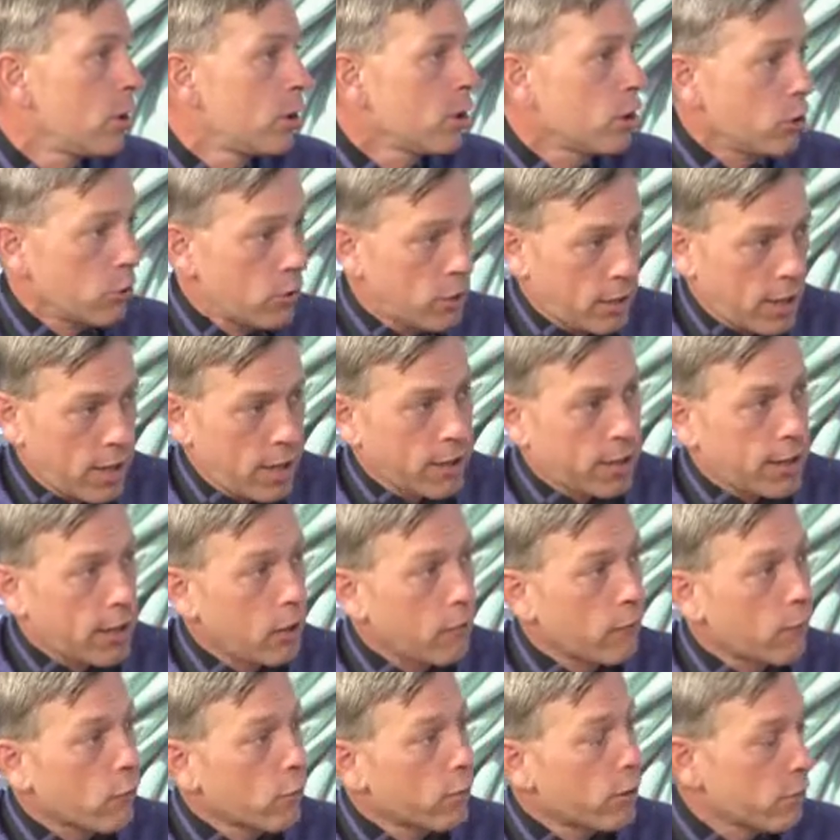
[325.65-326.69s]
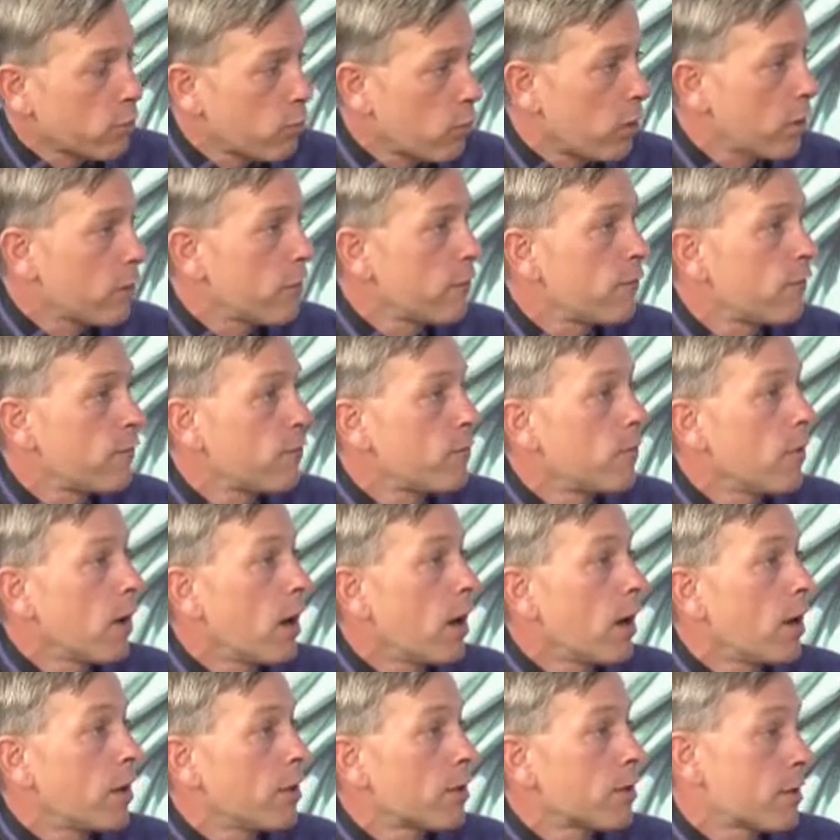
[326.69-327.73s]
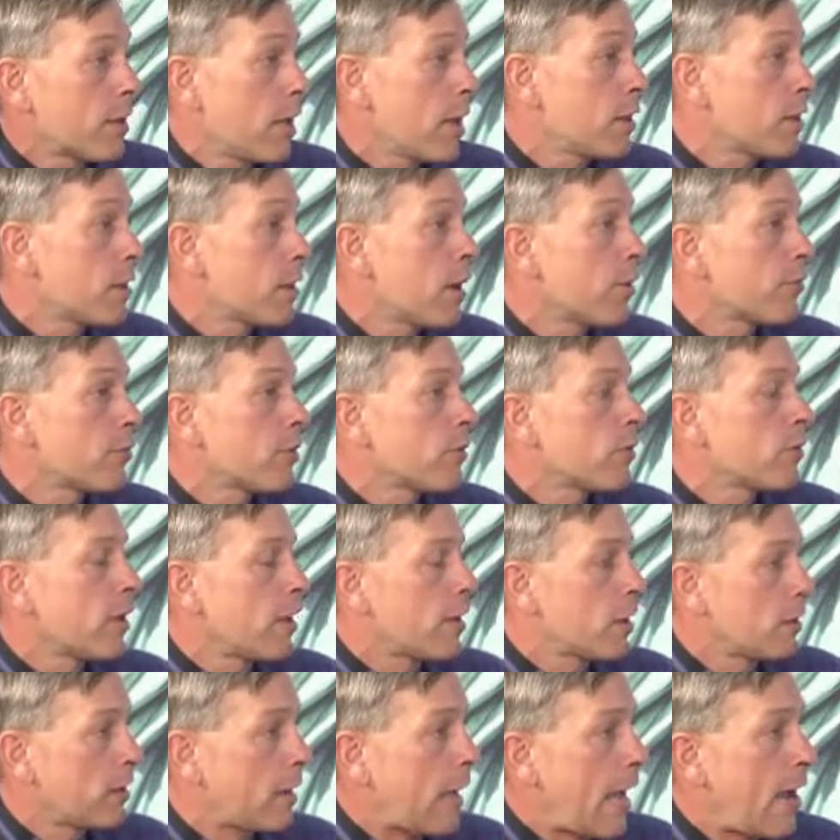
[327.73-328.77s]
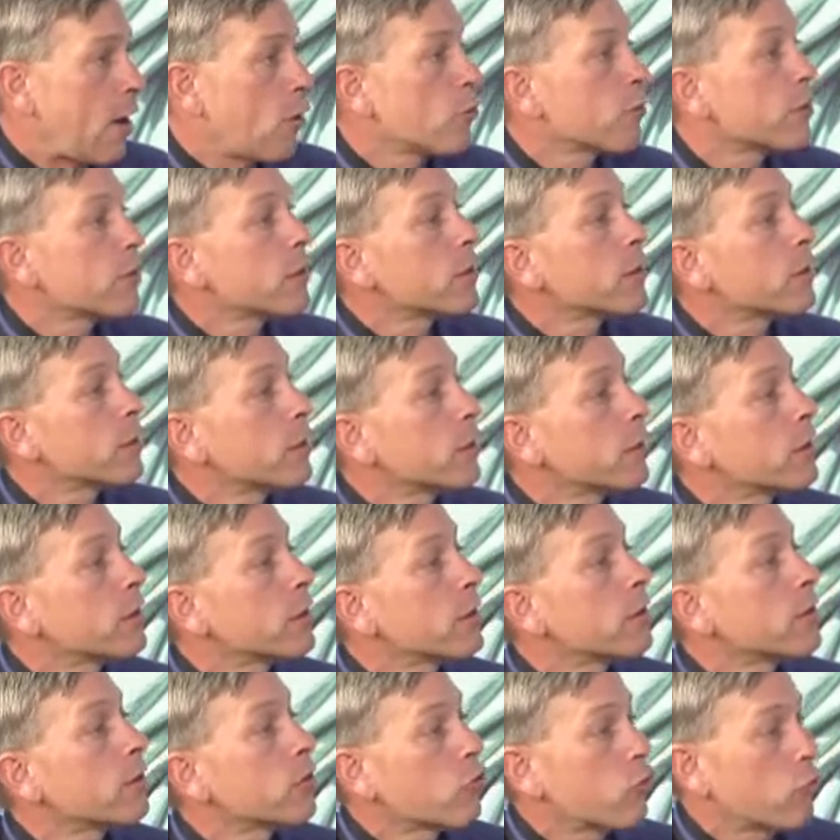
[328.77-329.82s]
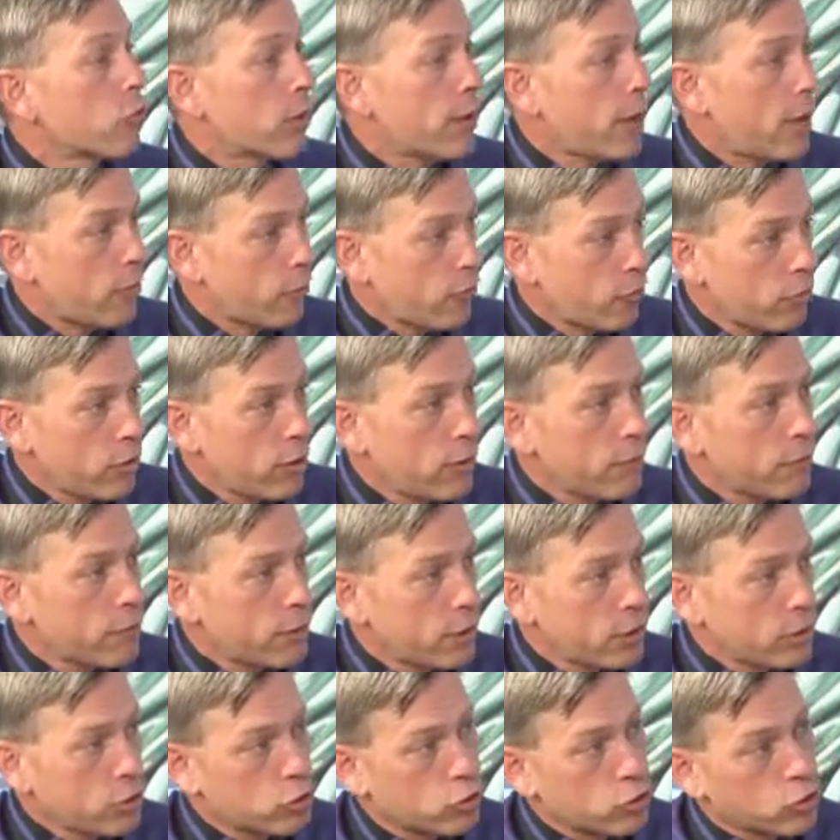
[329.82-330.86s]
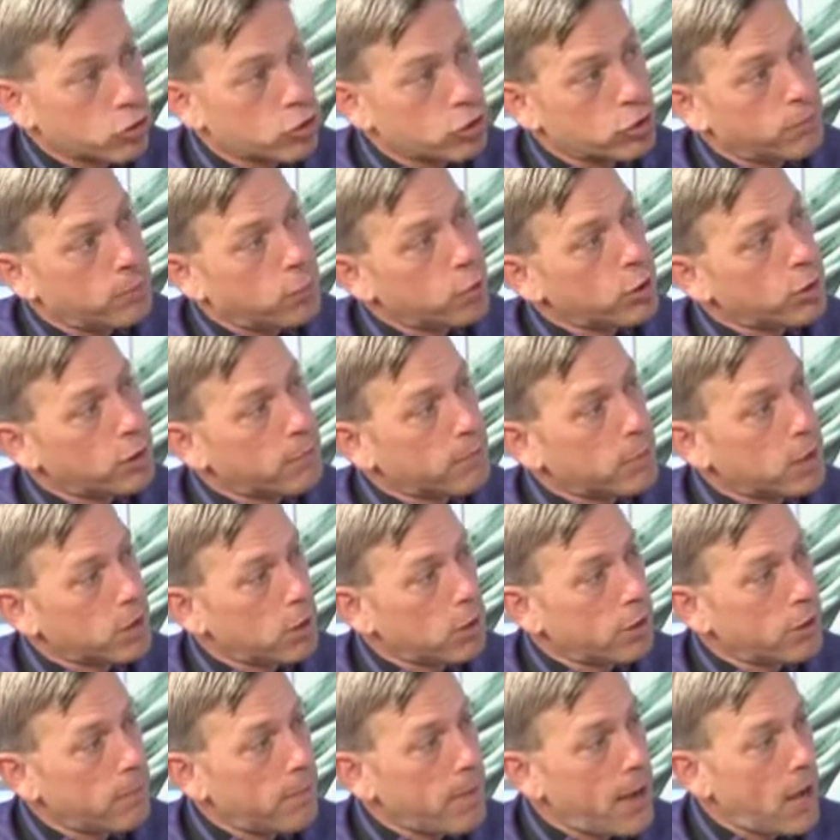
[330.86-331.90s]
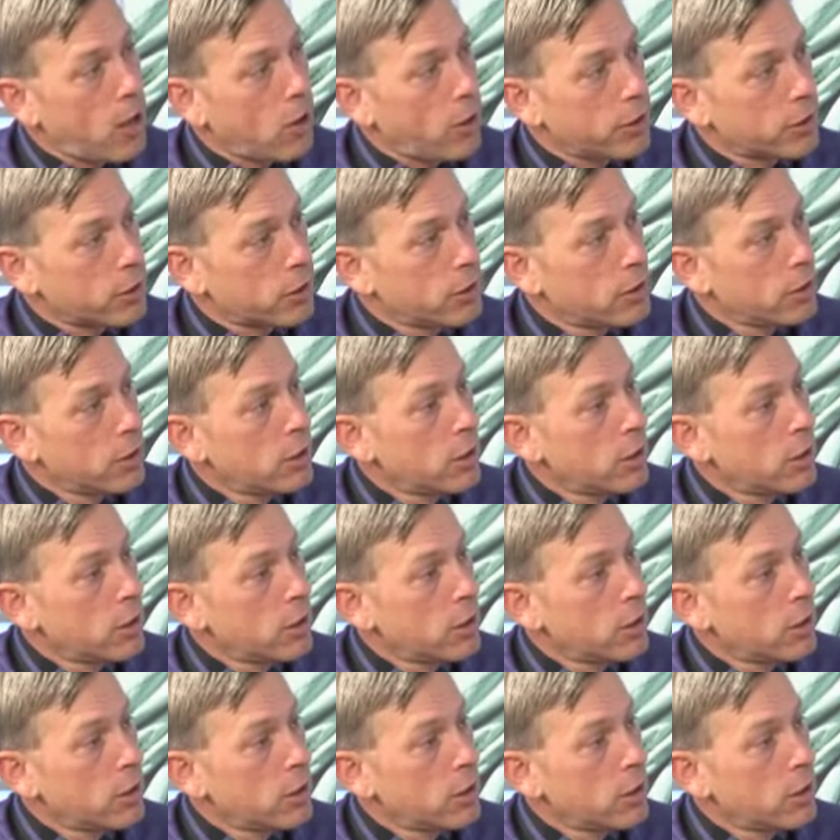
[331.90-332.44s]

You know, state of California is one of the uh, states out there that allows the citizens to gather enough signatures to put something on the ballot.